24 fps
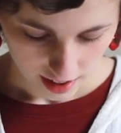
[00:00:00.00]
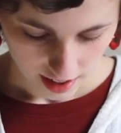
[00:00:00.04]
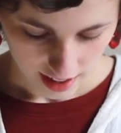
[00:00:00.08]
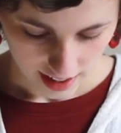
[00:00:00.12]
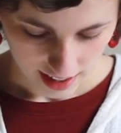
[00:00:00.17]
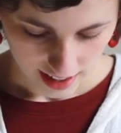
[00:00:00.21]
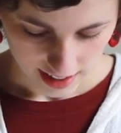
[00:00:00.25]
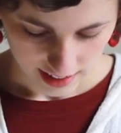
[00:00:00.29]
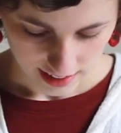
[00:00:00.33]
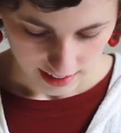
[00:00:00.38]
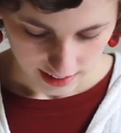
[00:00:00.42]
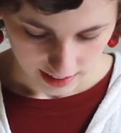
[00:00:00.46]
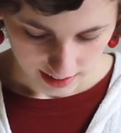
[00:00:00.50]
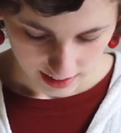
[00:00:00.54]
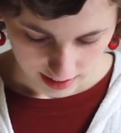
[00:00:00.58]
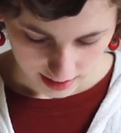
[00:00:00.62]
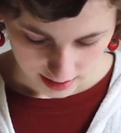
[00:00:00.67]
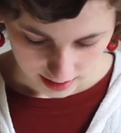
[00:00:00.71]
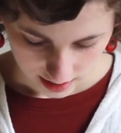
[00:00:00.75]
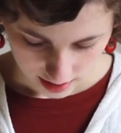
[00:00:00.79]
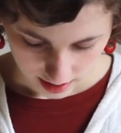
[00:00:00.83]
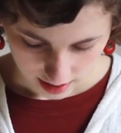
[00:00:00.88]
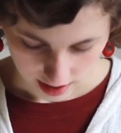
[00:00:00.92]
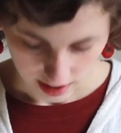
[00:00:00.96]

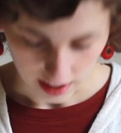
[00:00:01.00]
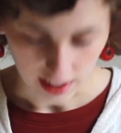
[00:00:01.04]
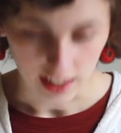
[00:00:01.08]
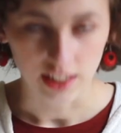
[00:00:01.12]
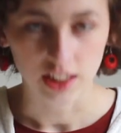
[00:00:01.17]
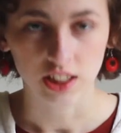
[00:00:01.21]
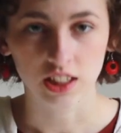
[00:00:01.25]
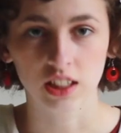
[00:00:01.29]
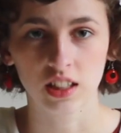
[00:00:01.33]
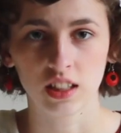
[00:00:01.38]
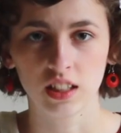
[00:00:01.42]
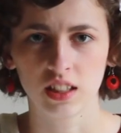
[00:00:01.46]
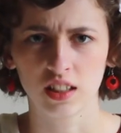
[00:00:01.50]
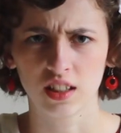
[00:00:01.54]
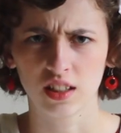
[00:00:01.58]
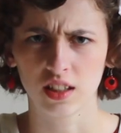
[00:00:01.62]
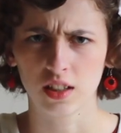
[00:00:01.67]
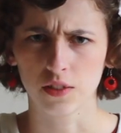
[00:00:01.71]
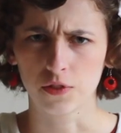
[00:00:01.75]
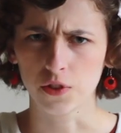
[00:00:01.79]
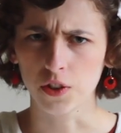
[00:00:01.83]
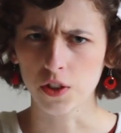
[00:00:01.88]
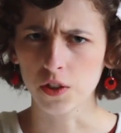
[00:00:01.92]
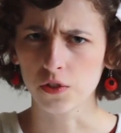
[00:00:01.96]
asks, and actually
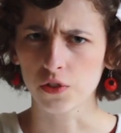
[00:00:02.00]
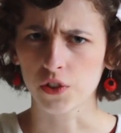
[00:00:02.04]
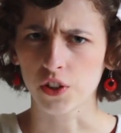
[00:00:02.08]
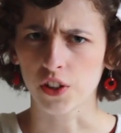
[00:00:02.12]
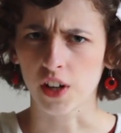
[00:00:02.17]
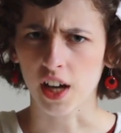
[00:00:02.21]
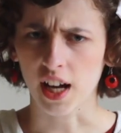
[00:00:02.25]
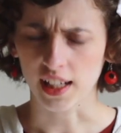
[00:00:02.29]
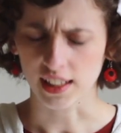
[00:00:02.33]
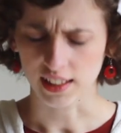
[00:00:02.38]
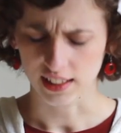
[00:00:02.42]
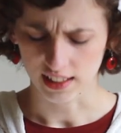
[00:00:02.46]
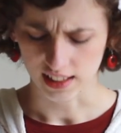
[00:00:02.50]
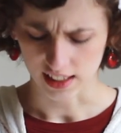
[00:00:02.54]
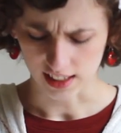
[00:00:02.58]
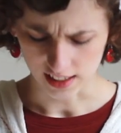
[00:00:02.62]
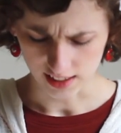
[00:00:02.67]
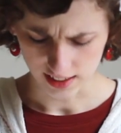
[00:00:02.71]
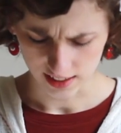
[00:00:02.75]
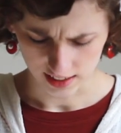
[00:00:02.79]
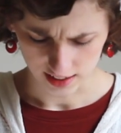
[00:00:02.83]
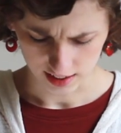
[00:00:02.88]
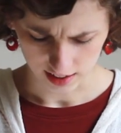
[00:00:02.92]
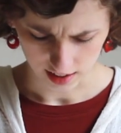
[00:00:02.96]
a few of you asked
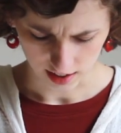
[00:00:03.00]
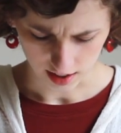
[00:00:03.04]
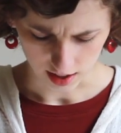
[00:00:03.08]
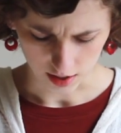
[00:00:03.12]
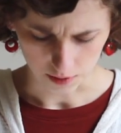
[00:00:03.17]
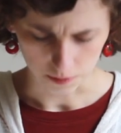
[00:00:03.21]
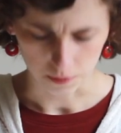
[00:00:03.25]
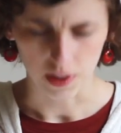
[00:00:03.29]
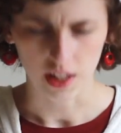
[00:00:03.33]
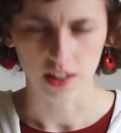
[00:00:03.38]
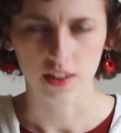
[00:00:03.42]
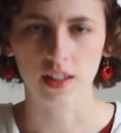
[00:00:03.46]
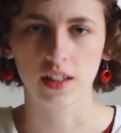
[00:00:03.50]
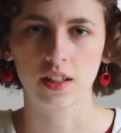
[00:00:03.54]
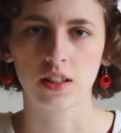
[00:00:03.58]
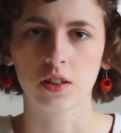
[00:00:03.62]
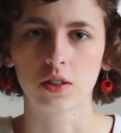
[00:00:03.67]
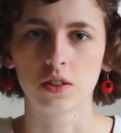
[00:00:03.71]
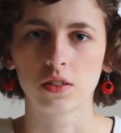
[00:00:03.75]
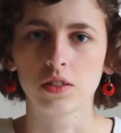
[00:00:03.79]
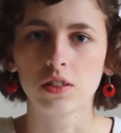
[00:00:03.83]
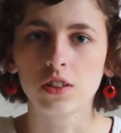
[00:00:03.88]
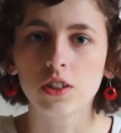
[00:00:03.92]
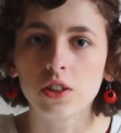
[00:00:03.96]
this, um, I think
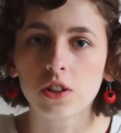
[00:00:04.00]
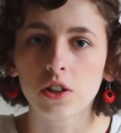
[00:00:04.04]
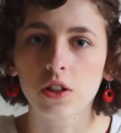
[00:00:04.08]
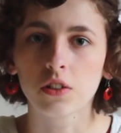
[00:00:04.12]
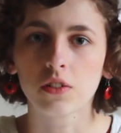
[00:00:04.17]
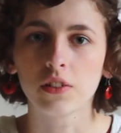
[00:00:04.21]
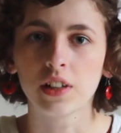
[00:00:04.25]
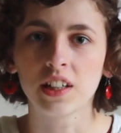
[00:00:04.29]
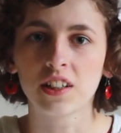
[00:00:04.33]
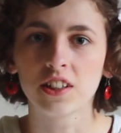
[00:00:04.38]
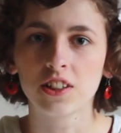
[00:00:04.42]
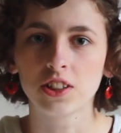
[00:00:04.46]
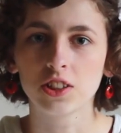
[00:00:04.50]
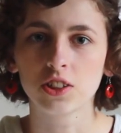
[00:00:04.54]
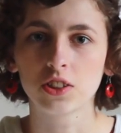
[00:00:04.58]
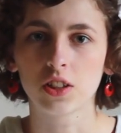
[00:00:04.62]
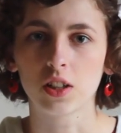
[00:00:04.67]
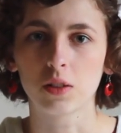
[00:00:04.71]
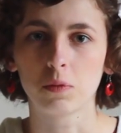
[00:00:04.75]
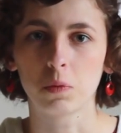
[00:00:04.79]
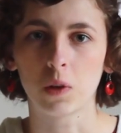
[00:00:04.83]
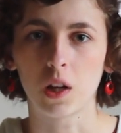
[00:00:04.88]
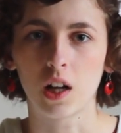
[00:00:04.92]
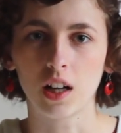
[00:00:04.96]
you're newer readers to
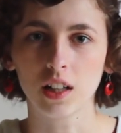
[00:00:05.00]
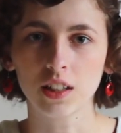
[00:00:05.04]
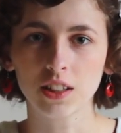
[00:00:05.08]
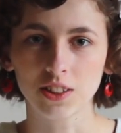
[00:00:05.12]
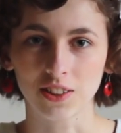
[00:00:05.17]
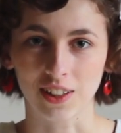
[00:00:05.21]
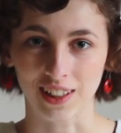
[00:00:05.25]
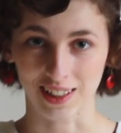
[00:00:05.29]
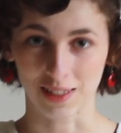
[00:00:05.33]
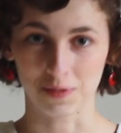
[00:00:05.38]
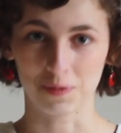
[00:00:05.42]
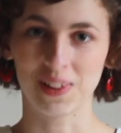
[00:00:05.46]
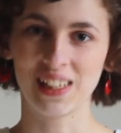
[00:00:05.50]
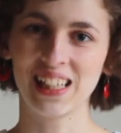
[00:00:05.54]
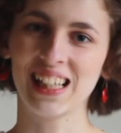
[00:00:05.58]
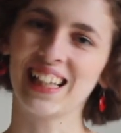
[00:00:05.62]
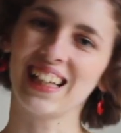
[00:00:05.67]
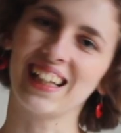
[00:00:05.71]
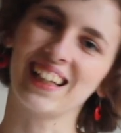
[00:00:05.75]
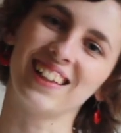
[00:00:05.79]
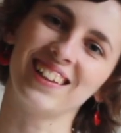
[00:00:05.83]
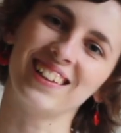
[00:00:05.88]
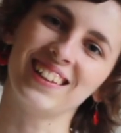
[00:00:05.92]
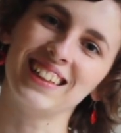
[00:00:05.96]
our blog, so I
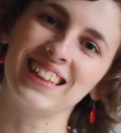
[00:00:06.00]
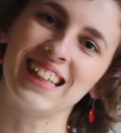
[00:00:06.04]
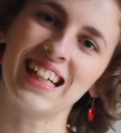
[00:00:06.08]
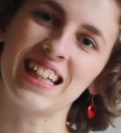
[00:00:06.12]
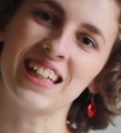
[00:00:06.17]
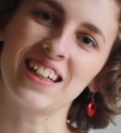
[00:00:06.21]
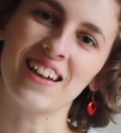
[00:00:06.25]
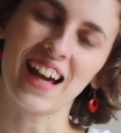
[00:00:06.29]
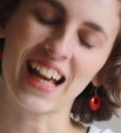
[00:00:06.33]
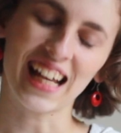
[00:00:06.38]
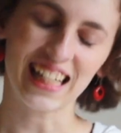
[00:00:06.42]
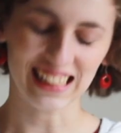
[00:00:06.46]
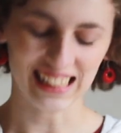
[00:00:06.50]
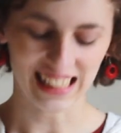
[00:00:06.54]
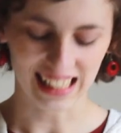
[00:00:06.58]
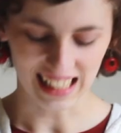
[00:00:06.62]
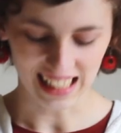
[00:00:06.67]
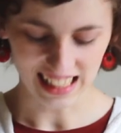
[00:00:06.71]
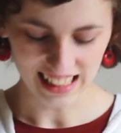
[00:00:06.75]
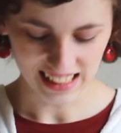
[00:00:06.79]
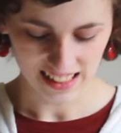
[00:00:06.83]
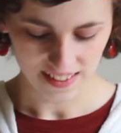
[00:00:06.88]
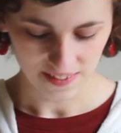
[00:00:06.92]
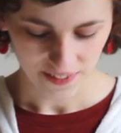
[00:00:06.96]
completely understand you asking
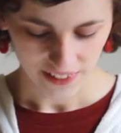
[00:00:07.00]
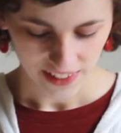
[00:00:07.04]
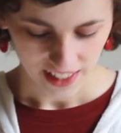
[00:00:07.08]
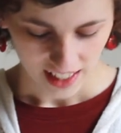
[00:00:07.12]
this.